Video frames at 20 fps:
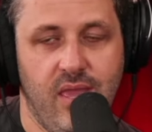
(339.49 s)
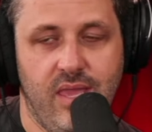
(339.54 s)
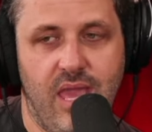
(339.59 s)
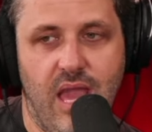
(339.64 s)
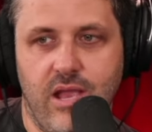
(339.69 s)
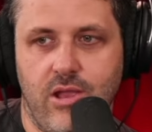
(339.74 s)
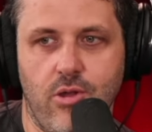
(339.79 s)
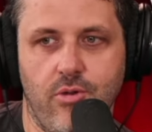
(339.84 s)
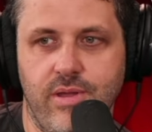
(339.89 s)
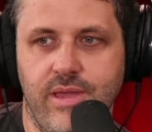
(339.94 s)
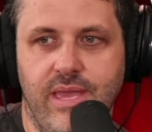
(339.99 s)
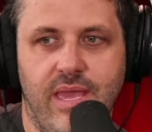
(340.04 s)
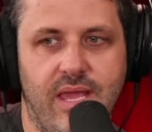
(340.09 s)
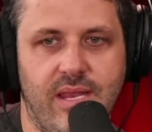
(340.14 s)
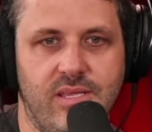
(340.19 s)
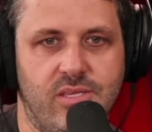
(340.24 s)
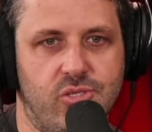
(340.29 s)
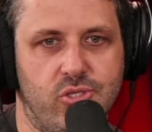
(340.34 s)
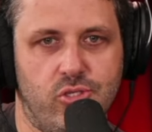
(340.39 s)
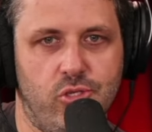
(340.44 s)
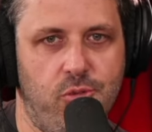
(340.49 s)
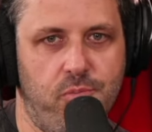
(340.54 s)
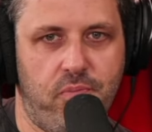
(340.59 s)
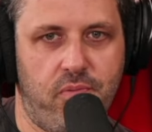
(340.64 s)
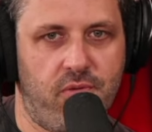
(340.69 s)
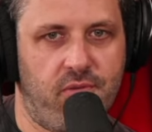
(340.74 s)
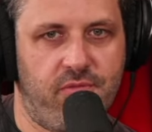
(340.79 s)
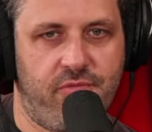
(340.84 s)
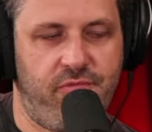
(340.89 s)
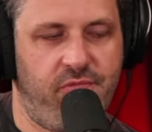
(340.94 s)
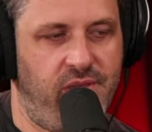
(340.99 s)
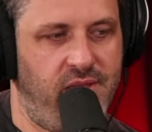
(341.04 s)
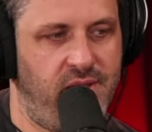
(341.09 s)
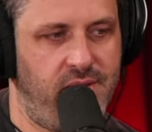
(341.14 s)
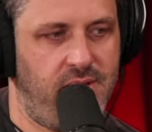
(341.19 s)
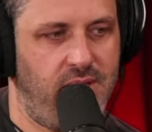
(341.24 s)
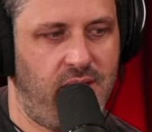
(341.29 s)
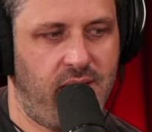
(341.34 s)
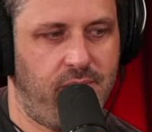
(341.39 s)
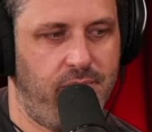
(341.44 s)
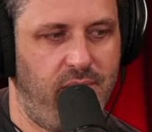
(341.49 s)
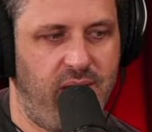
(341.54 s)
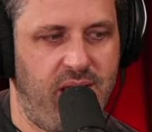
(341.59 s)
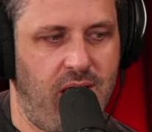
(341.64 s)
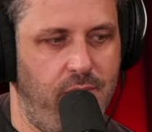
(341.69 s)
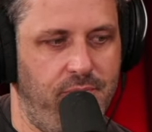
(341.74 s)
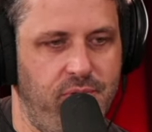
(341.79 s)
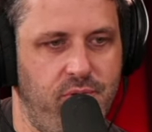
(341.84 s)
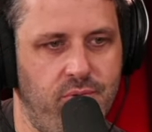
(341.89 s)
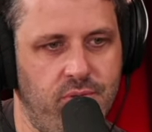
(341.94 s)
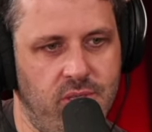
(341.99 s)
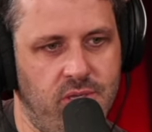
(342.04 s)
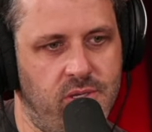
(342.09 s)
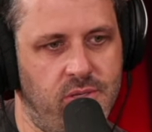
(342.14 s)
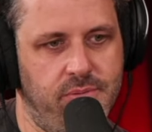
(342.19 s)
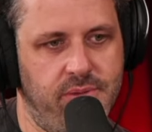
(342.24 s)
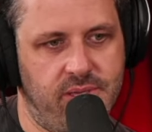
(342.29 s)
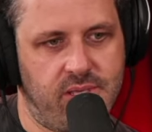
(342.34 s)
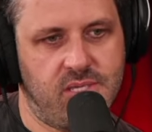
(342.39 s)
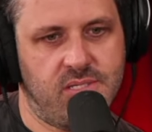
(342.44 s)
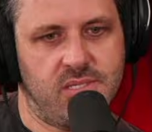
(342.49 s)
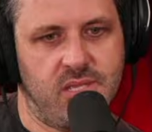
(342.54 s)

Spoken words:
yeah, going and getting super fit like might help you a little bit.